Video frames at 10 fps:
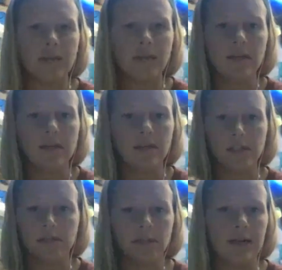these
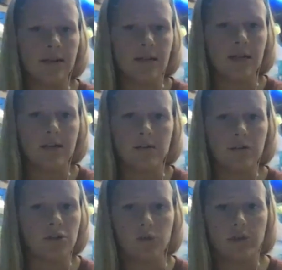just right near the
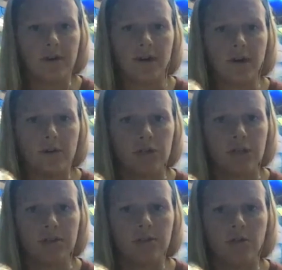shore of our
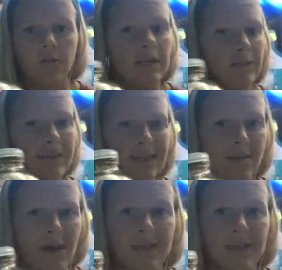ocean. So if we didn't pick them